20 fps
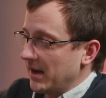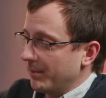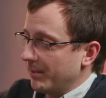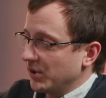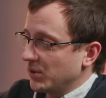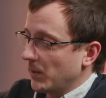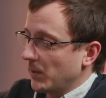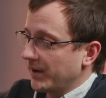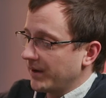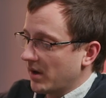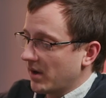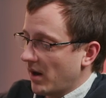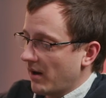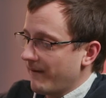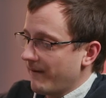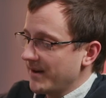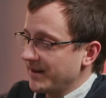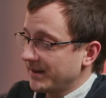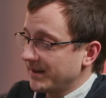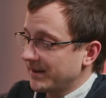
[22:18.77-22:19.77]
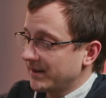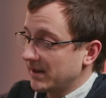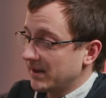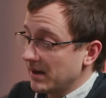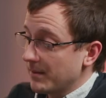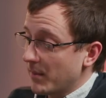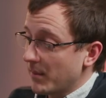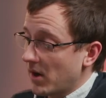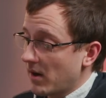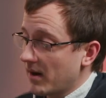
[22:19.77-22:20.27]
between current
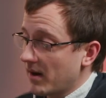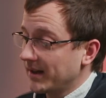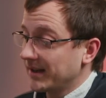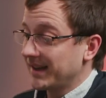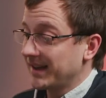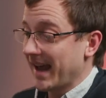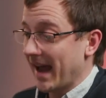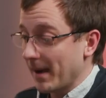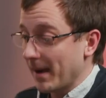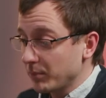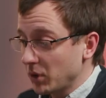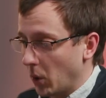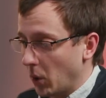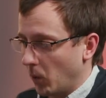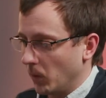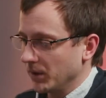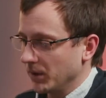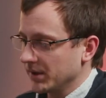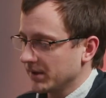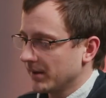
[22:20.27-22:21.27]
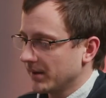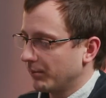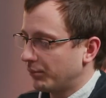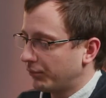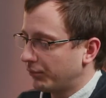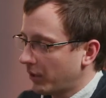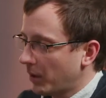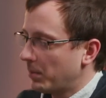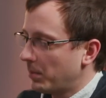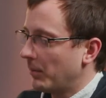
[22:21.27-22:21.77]
cinema and camcorders and
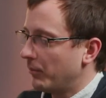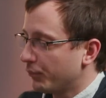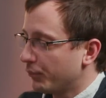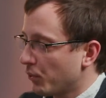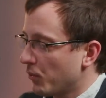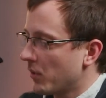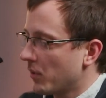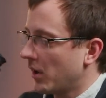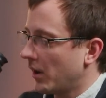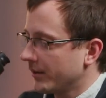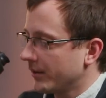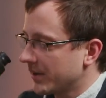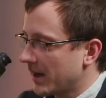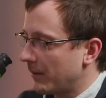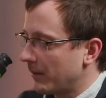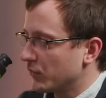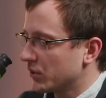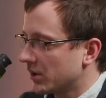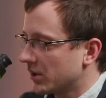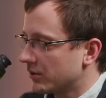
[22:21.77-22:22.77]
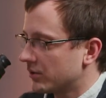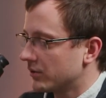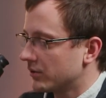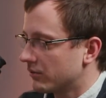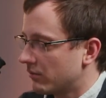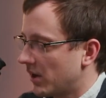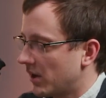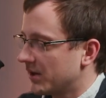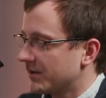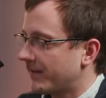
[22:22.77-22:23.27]
proper broadcast cameras such as
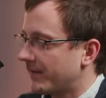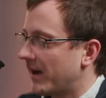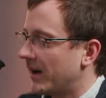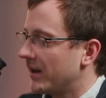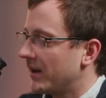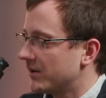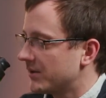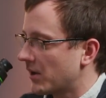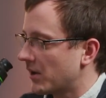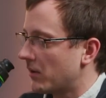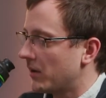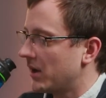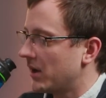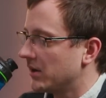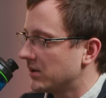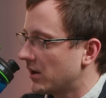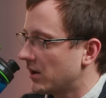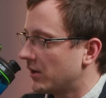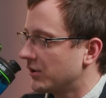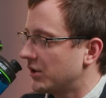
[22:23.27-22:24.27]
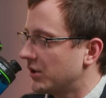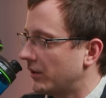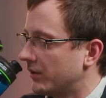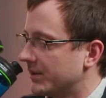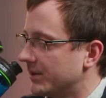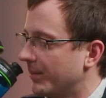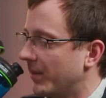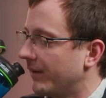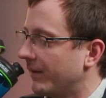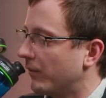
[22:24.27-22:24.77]
Grass Valley, Sony, Hitachi
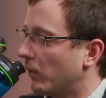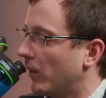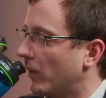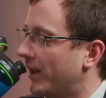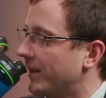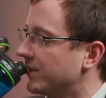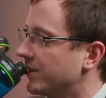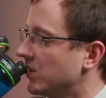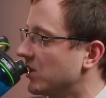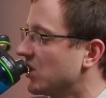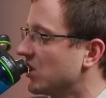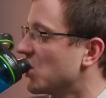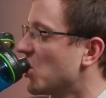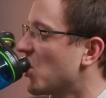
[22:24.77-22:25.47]
using B4 lenses?